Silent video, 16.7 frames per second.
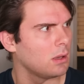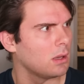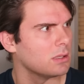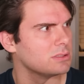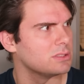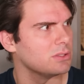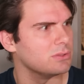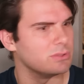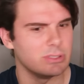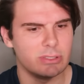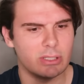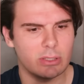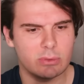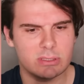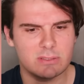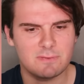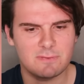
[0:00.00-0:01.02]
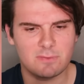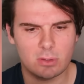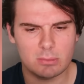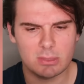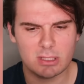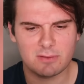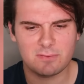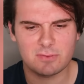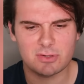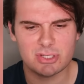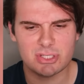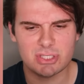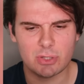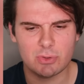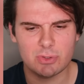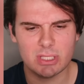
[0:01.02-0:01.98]
Dude, do you know what the formula for
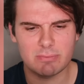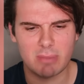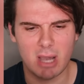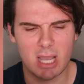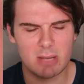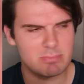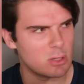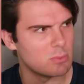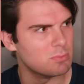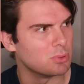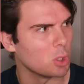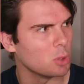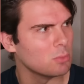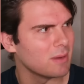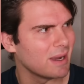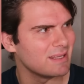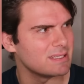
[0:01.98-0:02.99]
sodium hypobromide